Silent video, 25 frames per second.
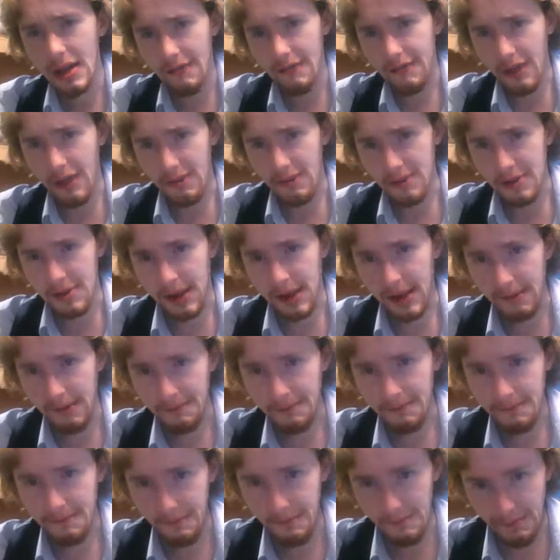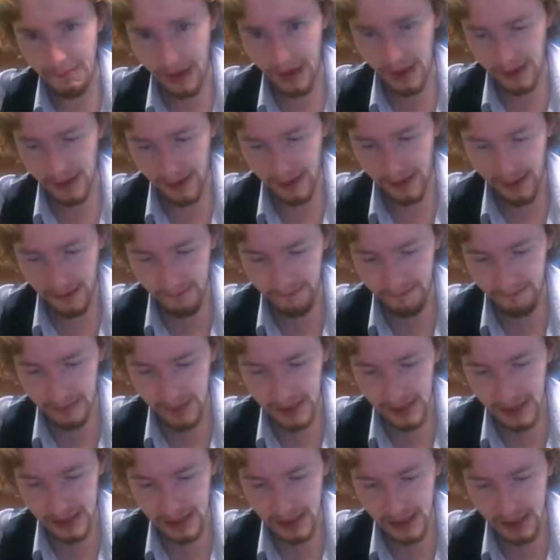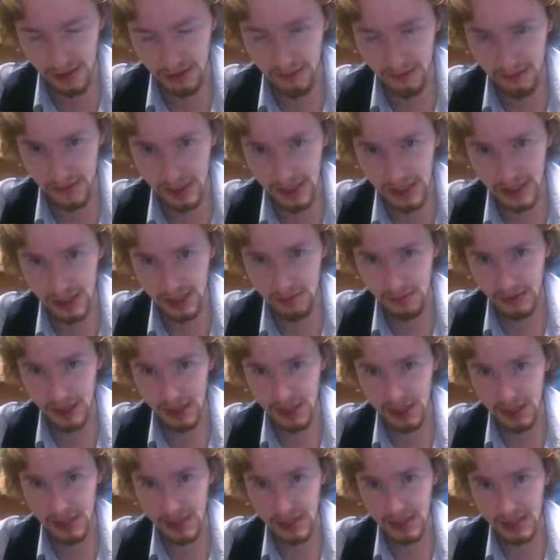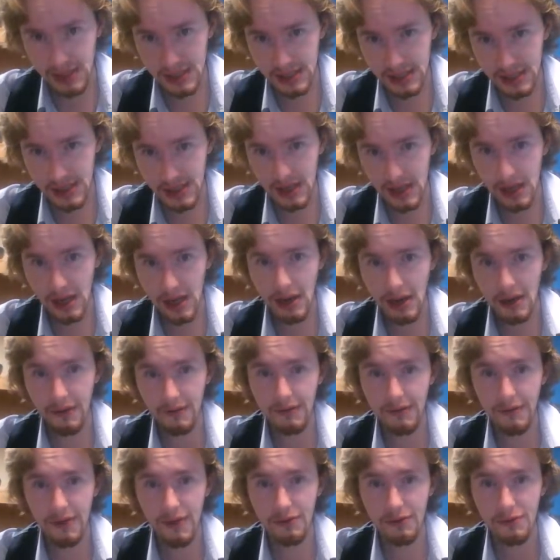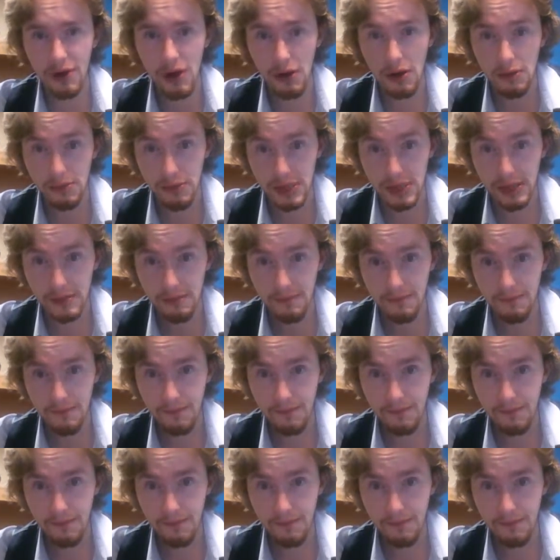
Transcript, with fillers: Fair play. But certain situations have arose,